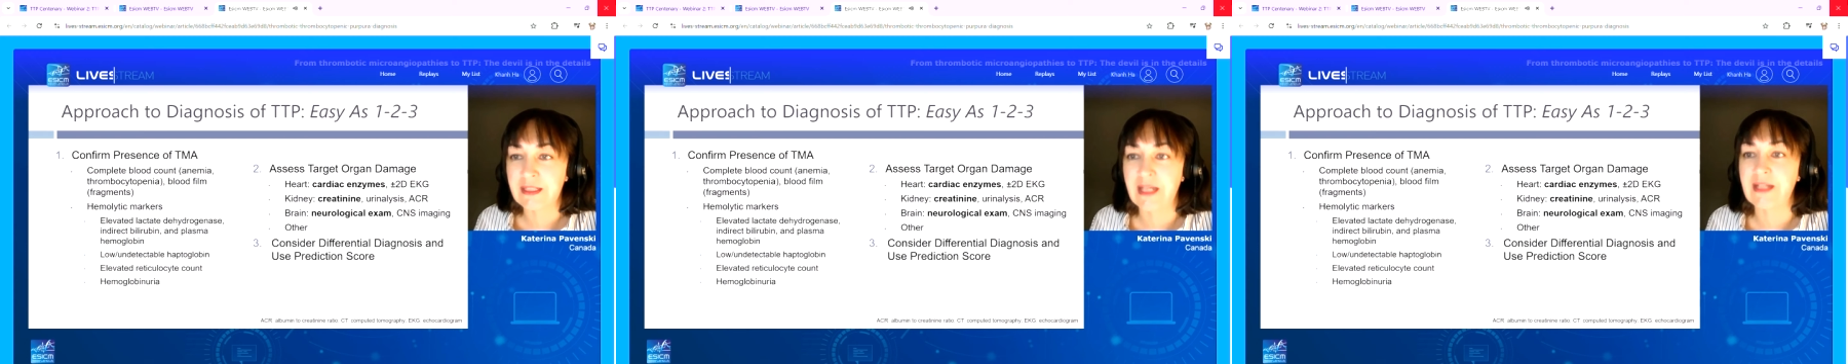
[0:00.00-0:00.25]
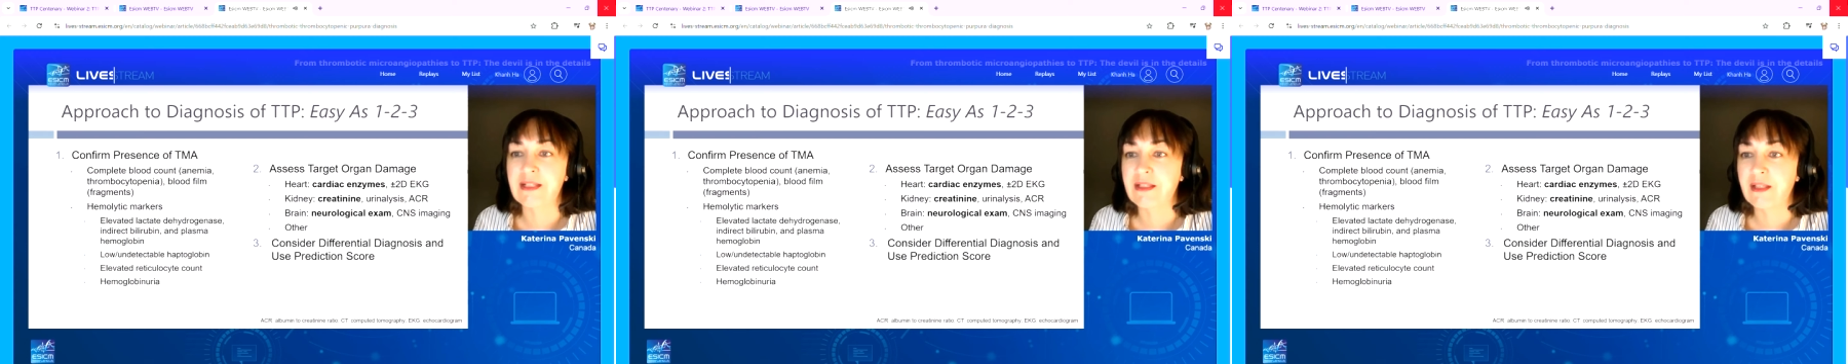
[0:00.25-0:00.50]
a
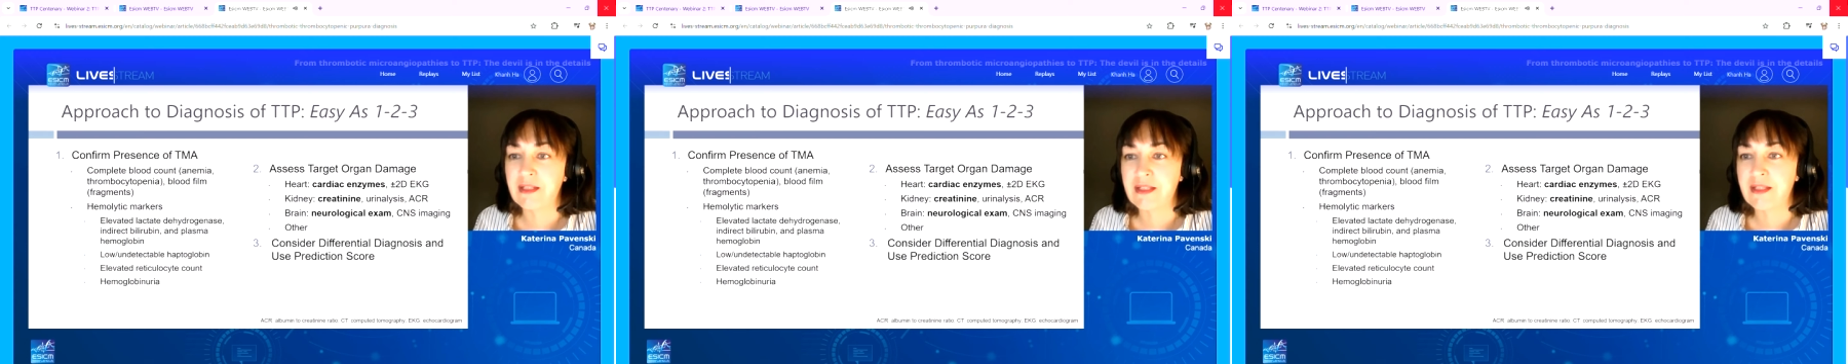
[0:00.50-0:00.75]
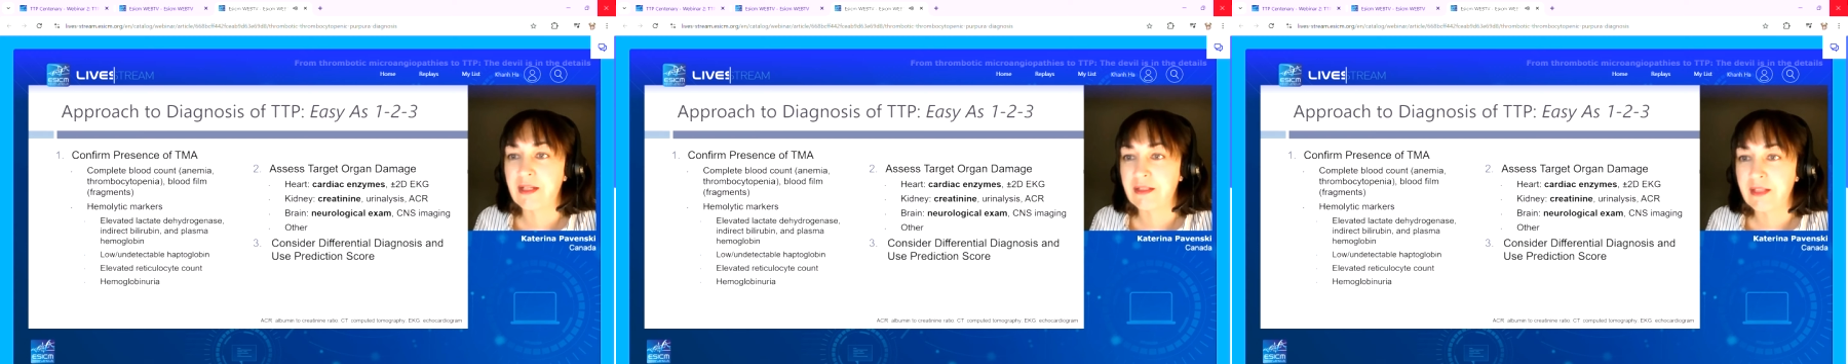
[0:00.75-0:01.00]
test that
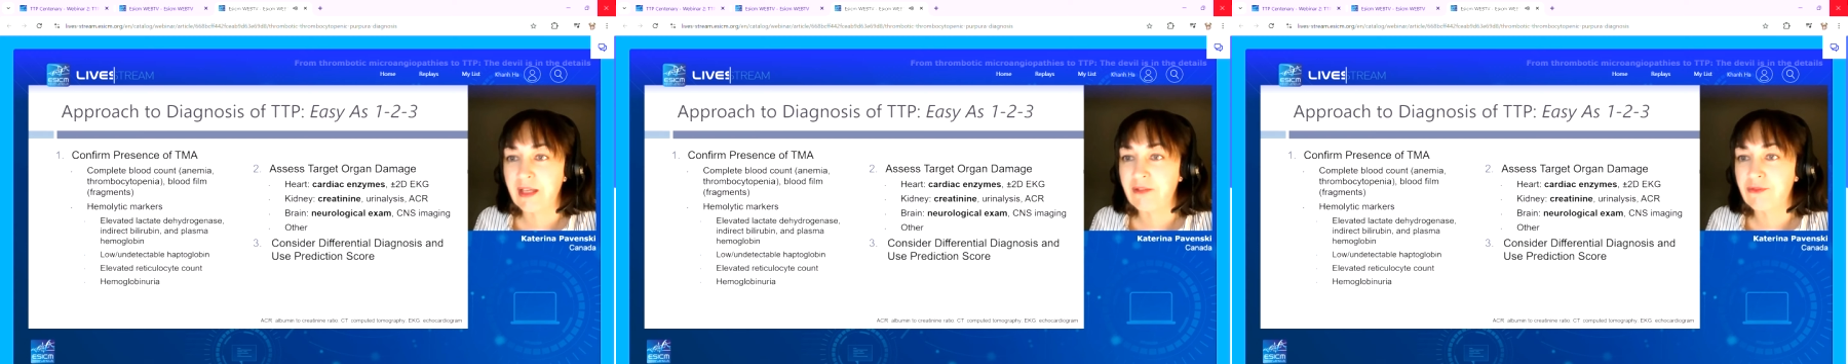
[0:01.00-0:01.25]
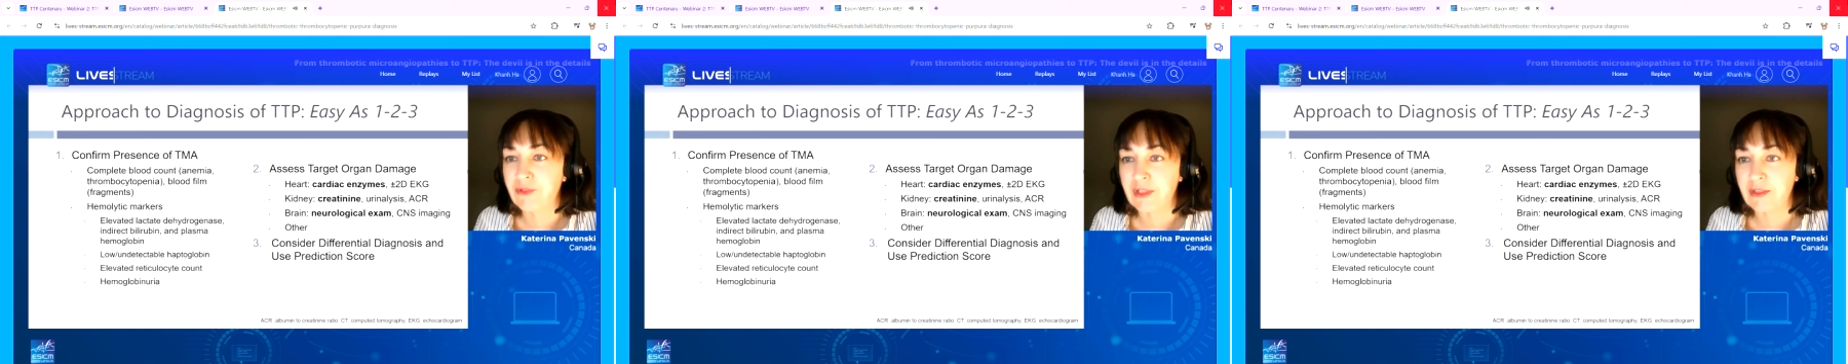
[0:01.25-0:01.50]
is done
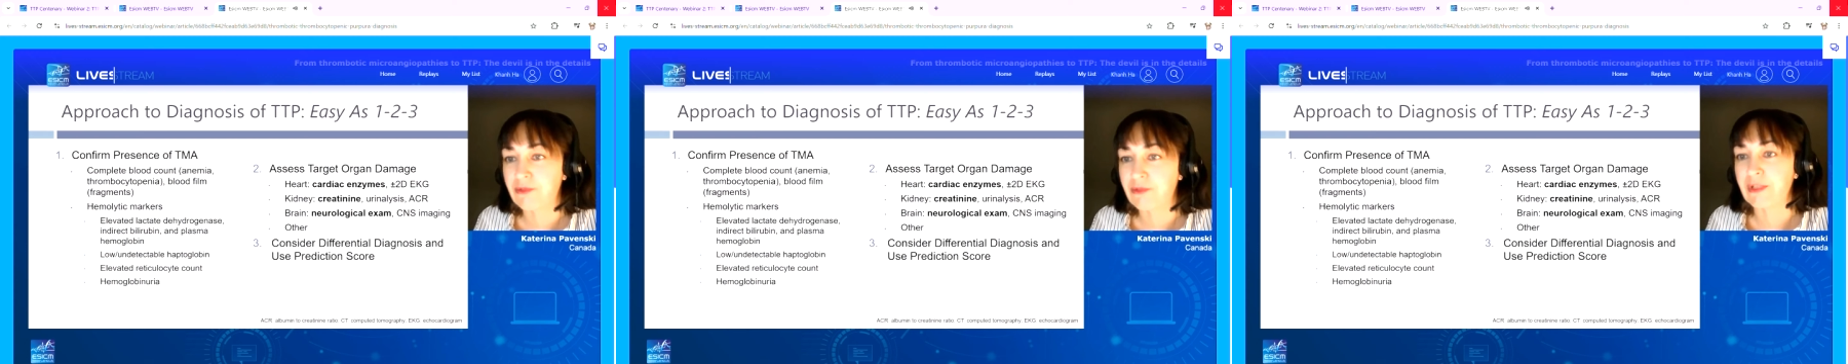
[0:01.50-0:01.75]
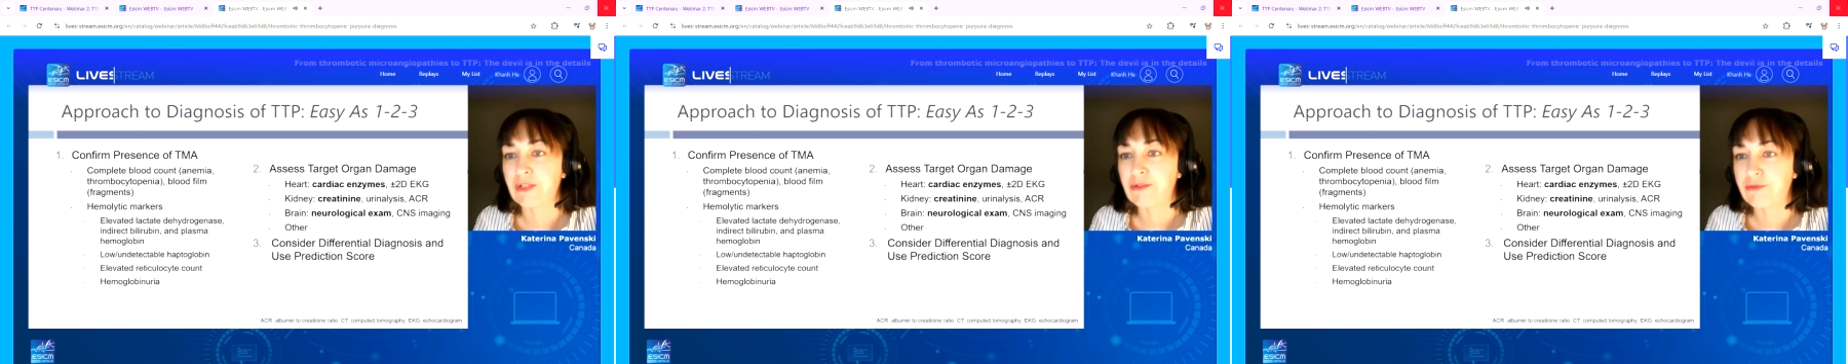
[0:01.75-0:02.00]
every
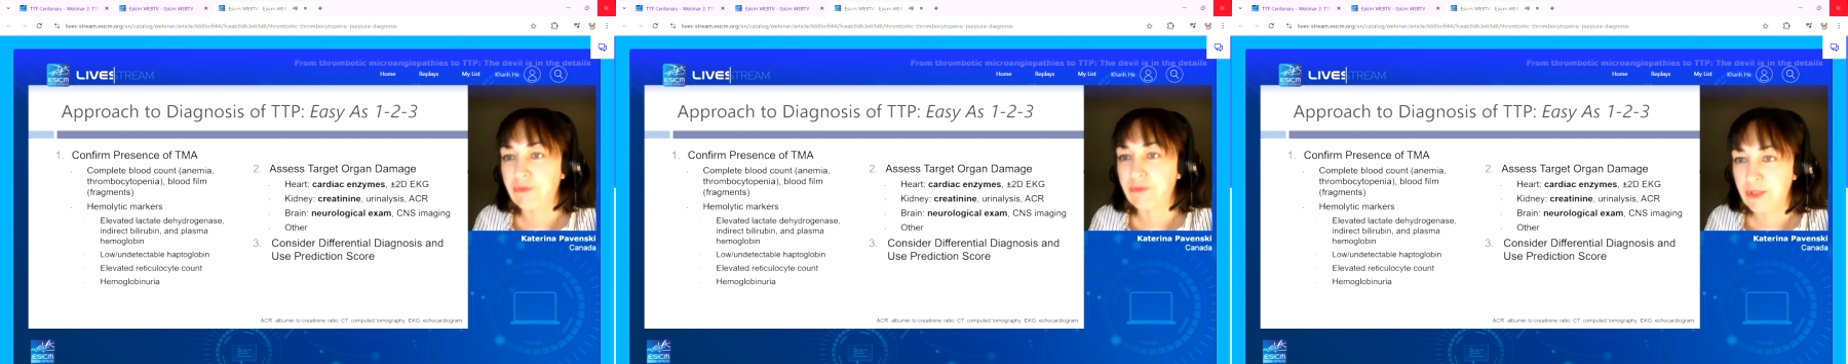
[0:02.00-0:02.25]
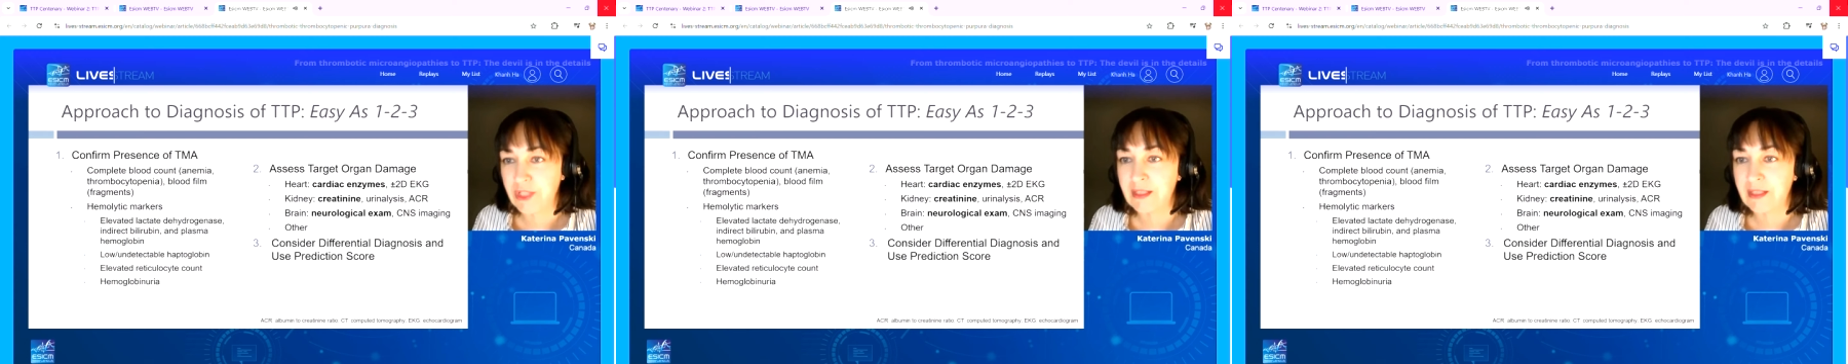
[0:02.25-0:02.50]
3 to
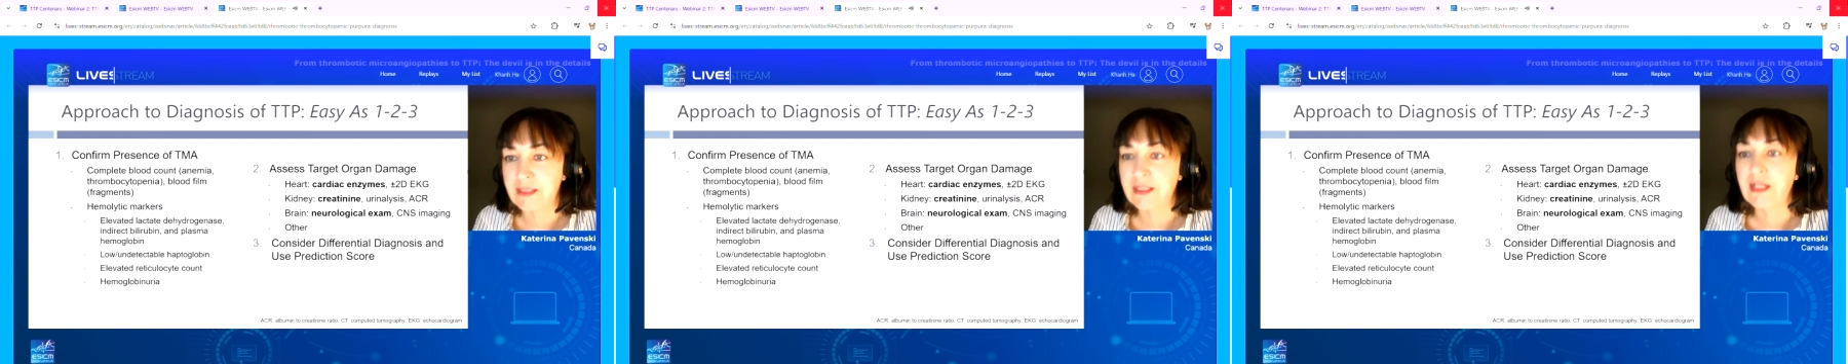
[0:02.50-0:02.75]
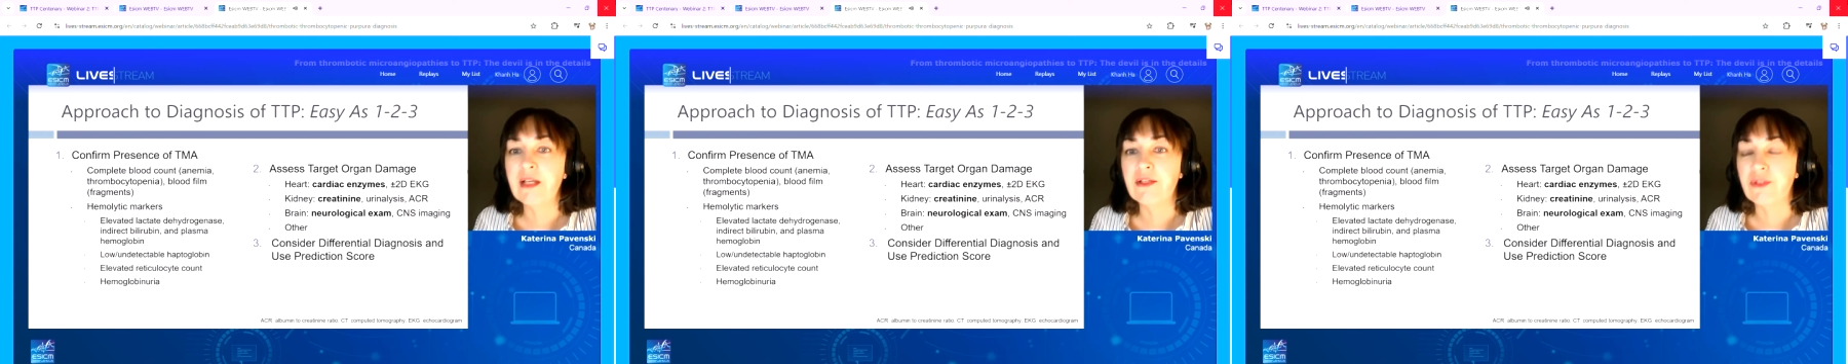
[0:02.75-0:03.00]
4 days.